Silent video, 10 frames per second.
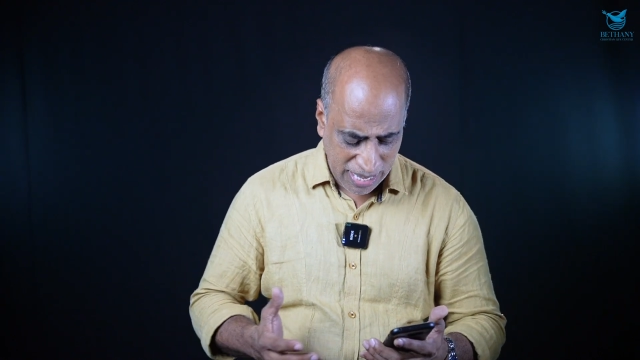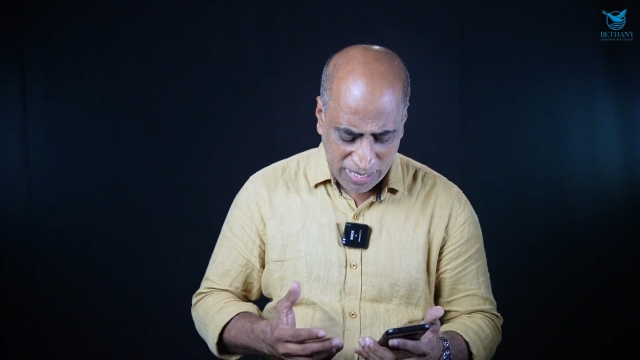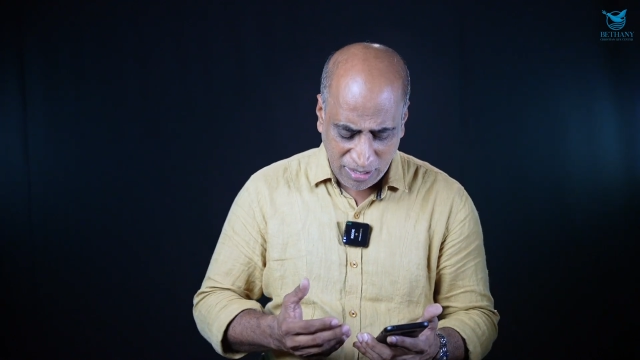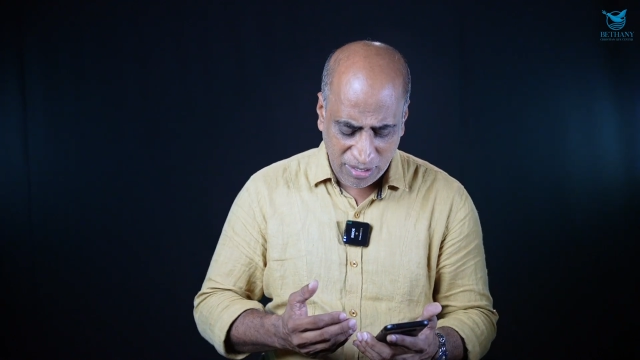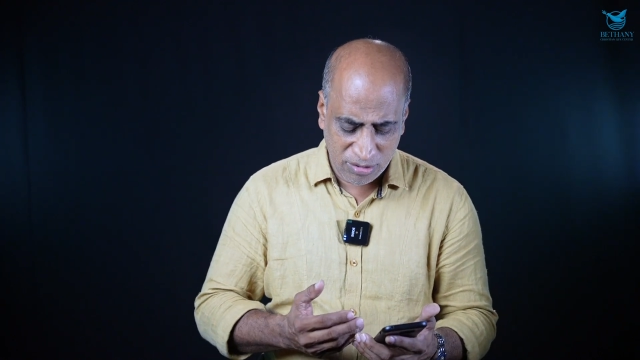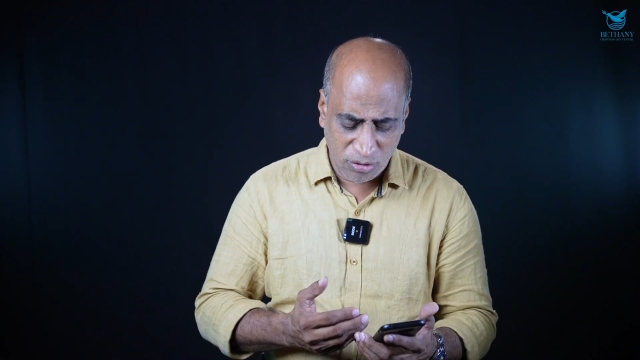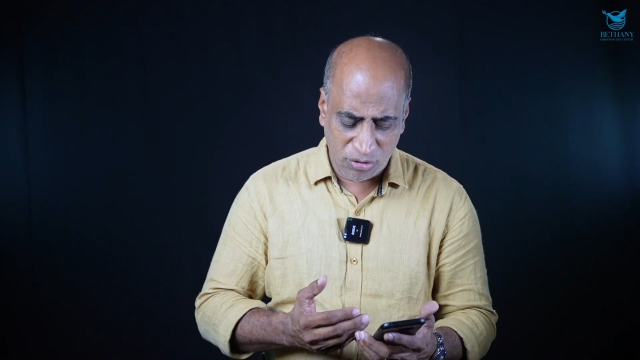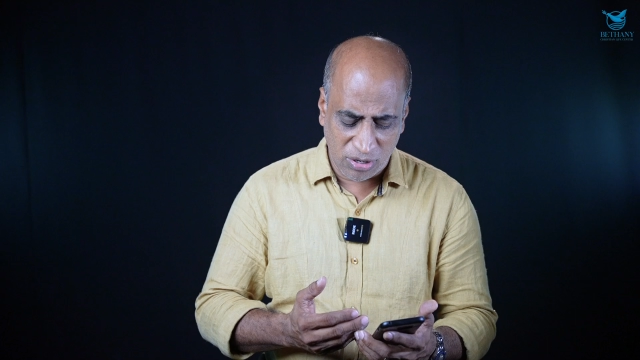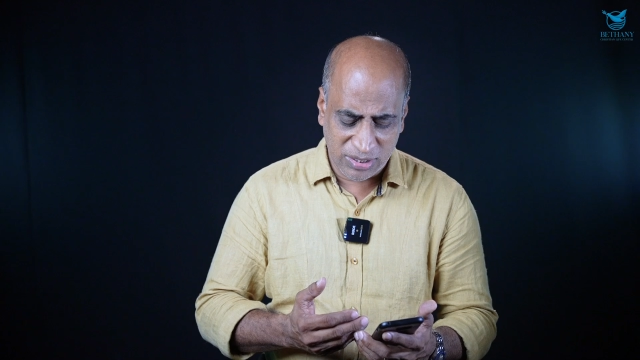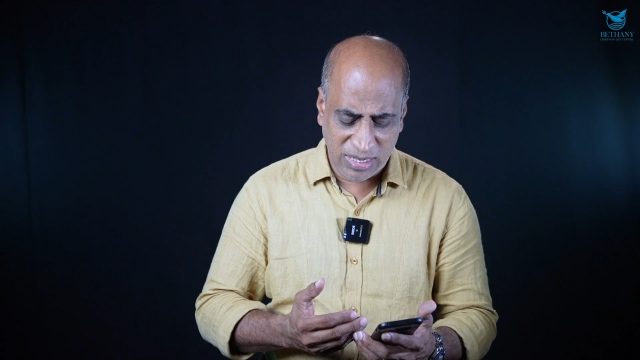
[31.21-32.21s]
And it, it
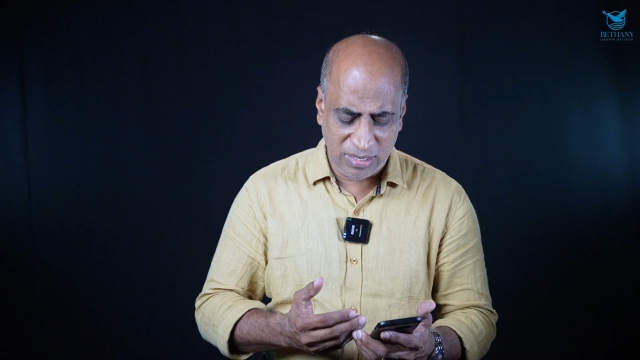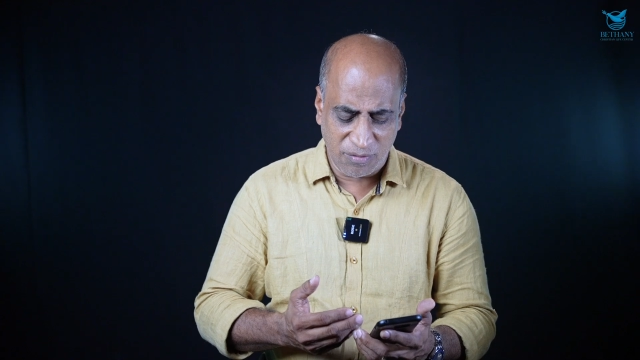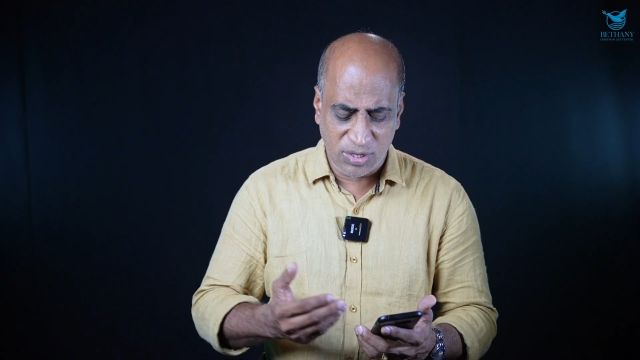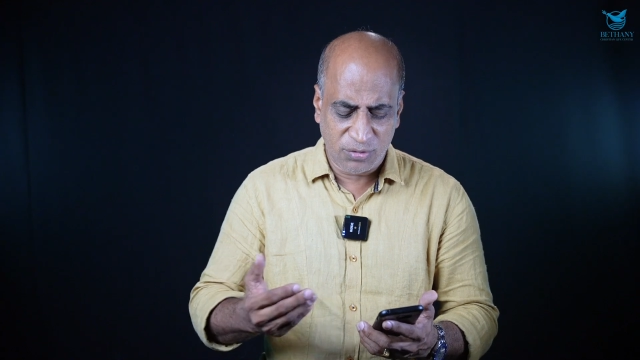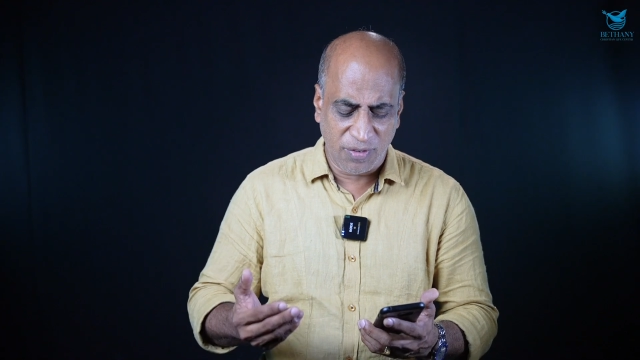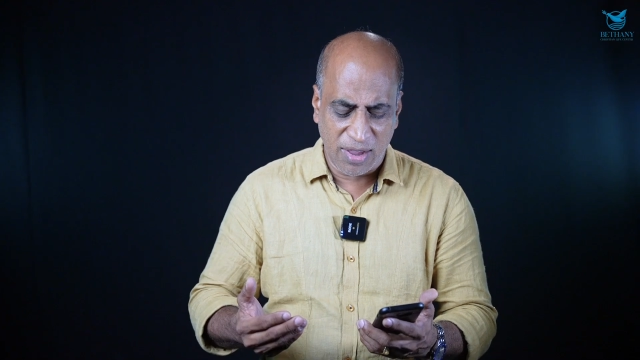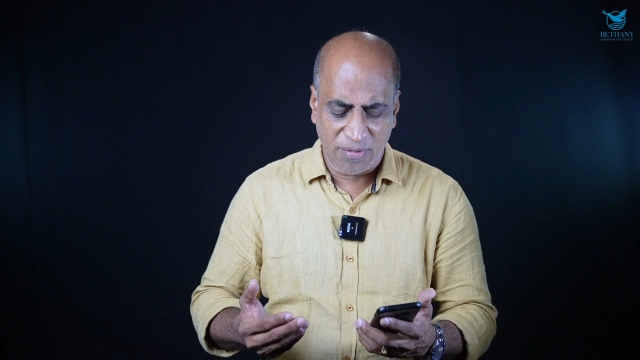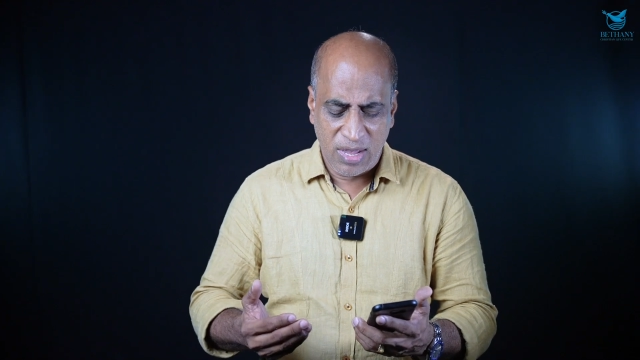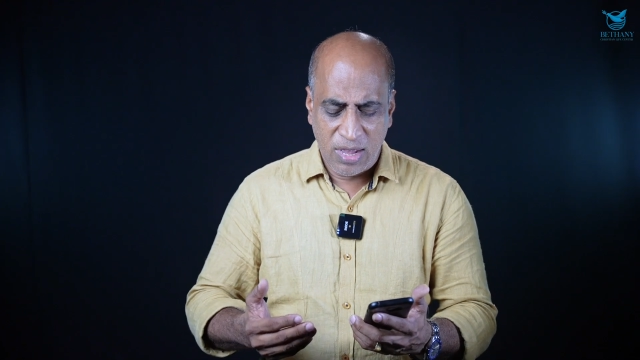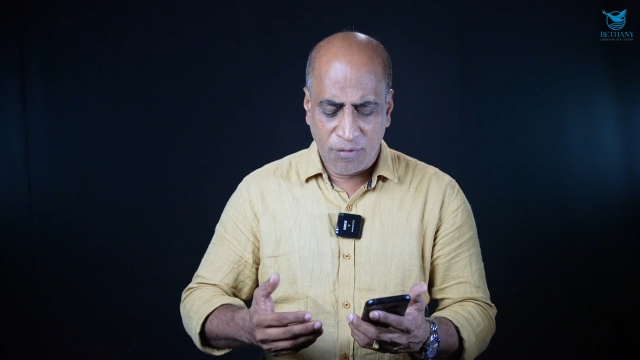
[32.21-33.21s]
goes on says in verse
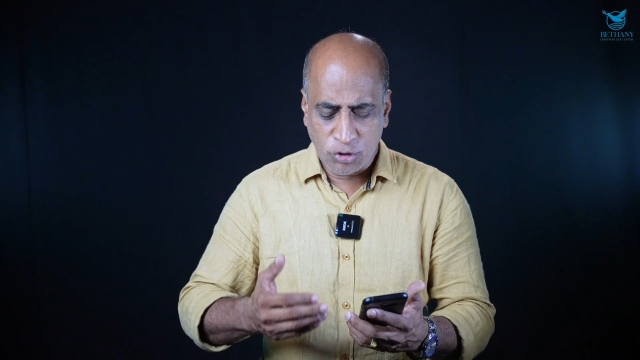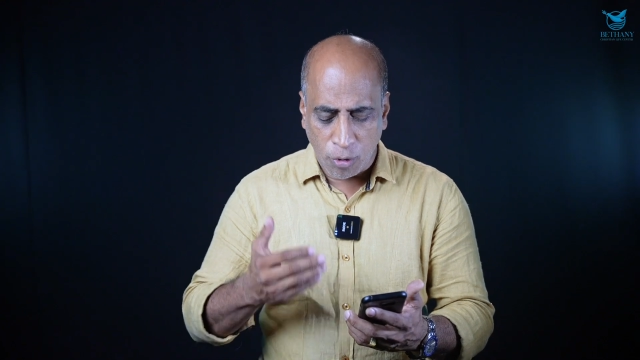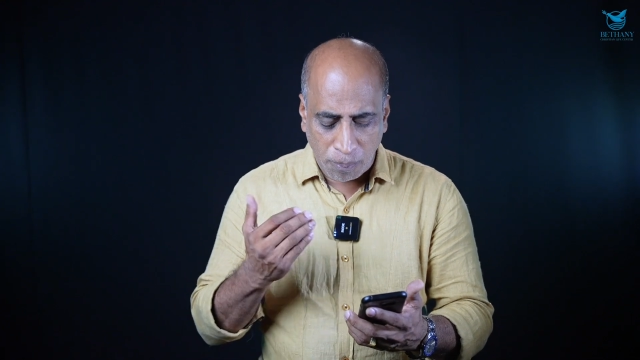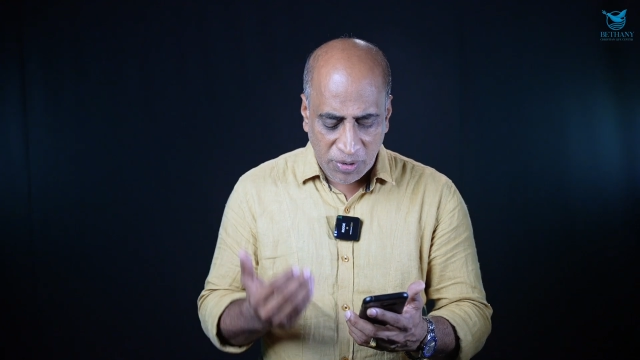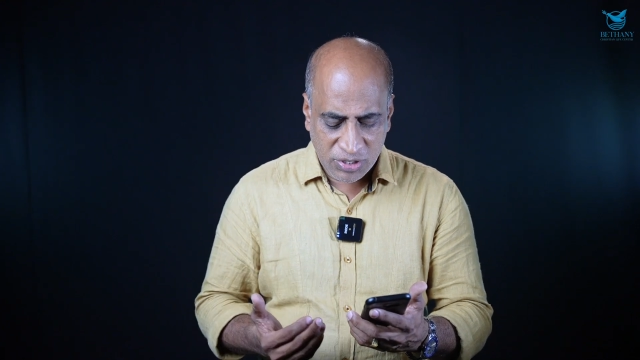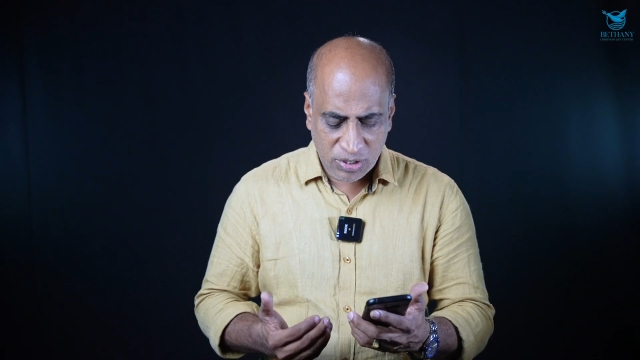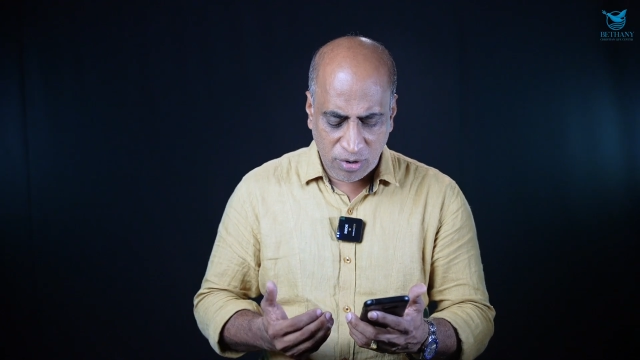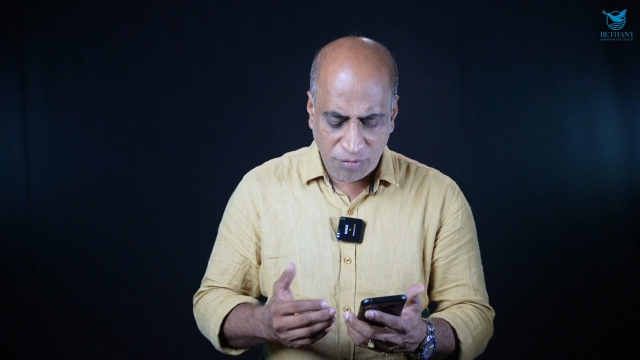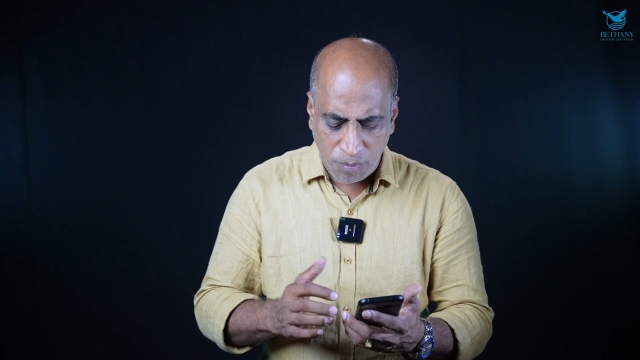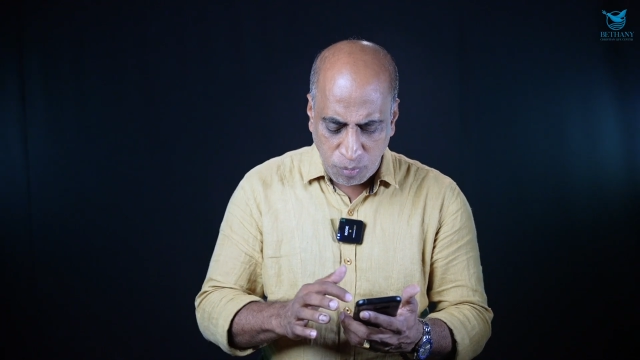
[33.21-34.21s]
5 For the oppression
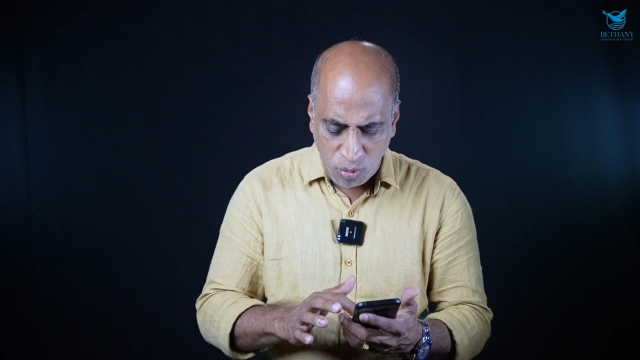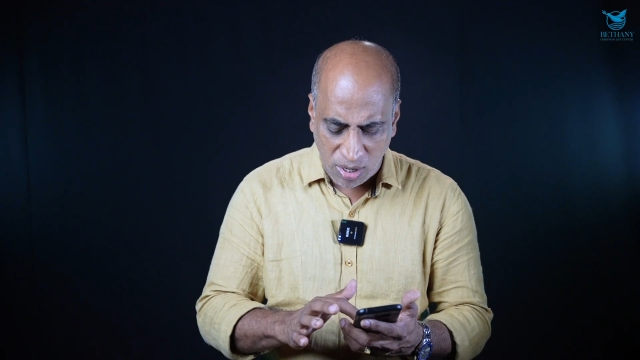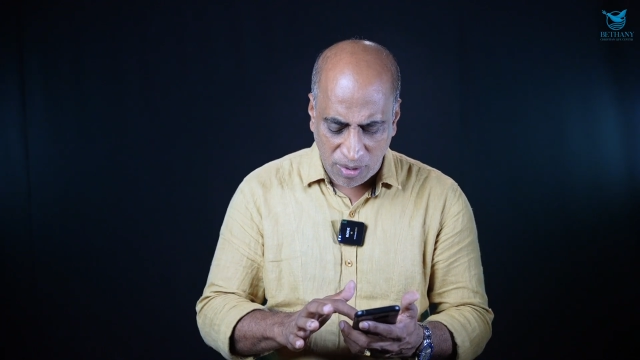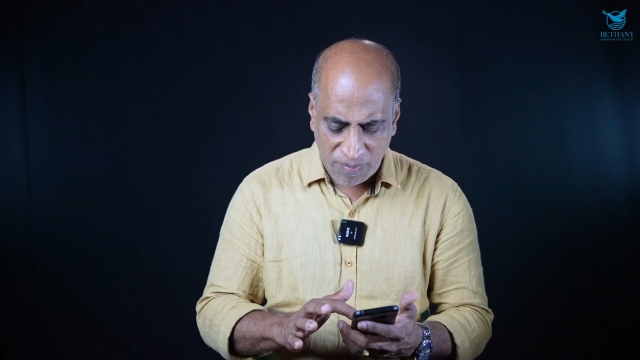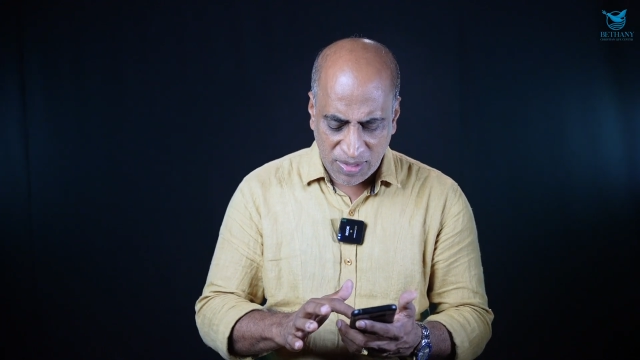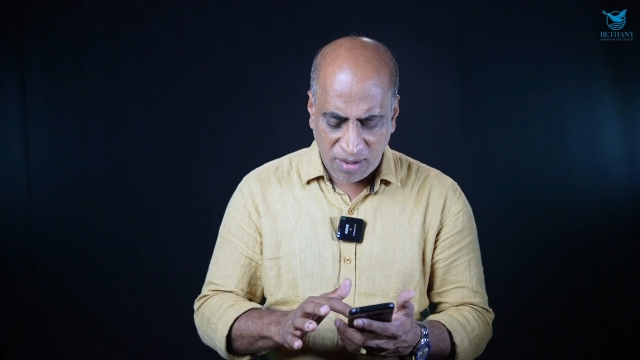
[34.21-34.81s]
of the poor,